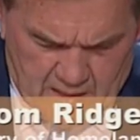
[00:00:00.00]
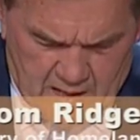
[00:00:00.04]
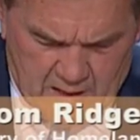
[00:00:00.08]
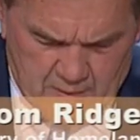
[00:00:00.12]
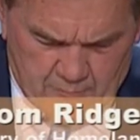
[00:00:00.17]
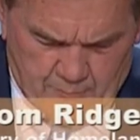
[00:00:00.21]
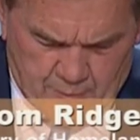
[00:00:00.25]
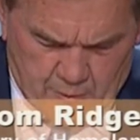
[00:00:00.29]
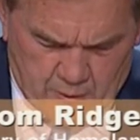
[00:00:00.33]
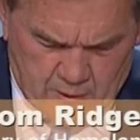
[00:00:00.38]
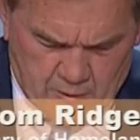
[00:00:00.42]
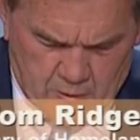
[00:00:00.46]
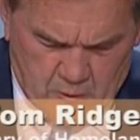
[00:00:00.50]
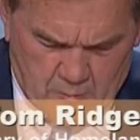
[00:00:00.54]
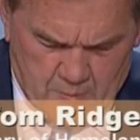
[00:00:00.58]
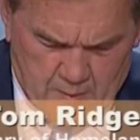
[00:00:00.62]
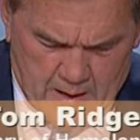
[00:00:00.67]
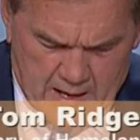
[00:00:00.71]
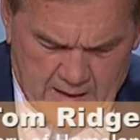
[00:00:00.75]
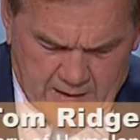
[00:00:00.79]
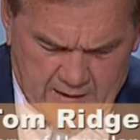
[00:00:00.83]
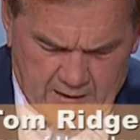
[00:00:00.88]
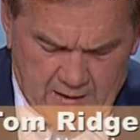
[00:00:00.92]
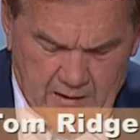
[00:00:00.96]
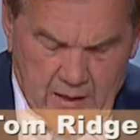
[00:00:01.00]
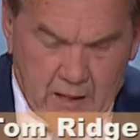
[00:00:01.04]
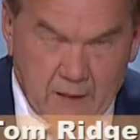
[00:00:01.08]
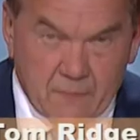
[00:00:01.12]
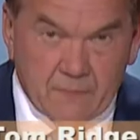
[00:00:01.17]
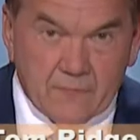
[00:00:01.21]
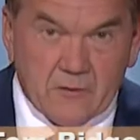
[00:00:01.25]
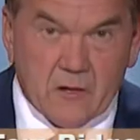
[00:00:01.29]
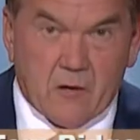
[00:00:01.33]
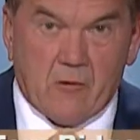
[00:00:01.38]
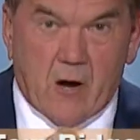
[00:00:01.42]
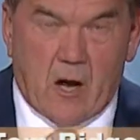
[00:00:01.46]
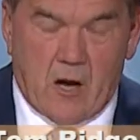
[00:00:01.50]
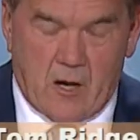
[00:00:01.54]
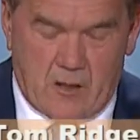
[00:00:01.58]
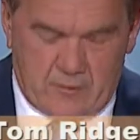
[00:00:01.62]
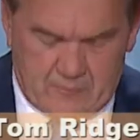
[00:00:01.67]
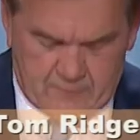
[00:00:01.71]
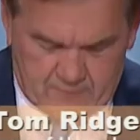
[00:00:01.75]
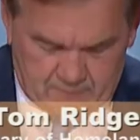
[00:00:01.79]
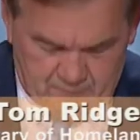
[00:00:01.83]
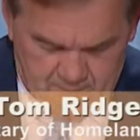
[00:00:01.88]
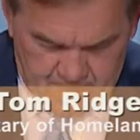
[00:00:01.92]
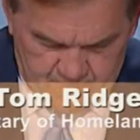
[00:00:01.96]
and political backing of
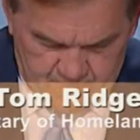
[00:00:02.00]
Tehran.